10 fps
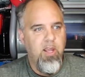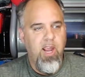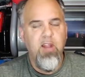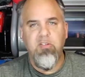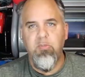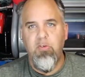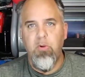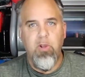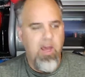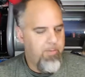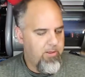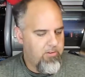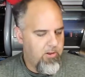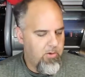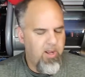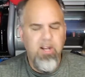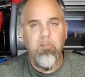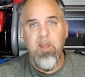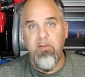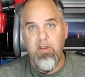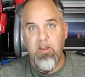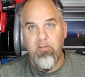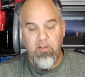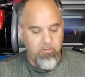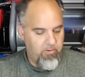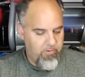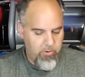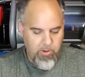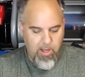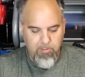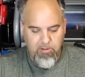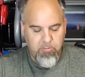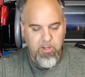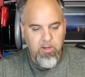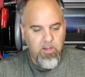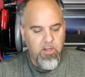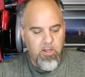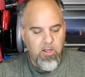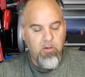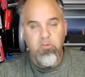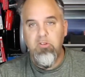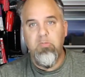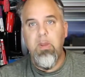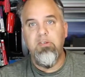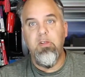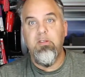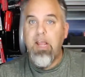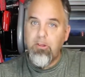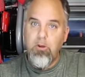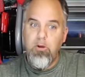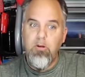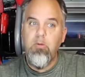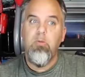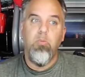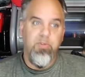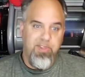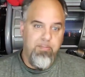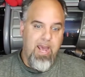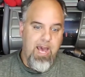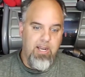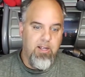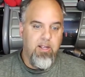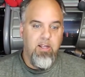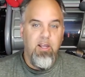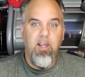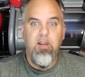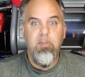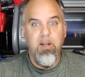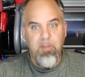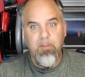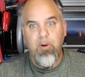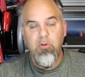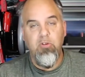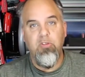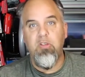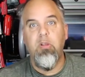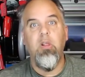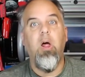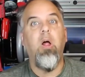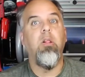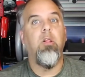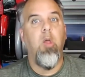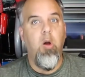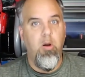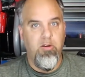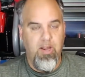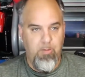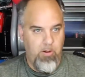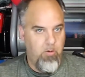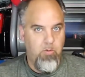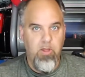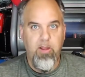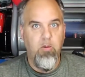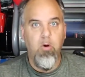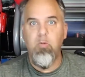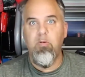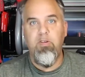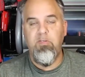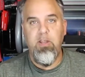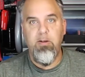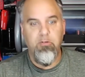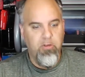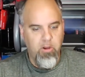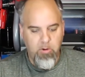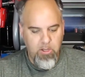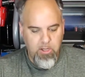and some photocopies. So I didn't pay 15 cents for the photocopies, but it was just basically take the good with the bad, and made a big purchase a long time ago, like over 15 years ago.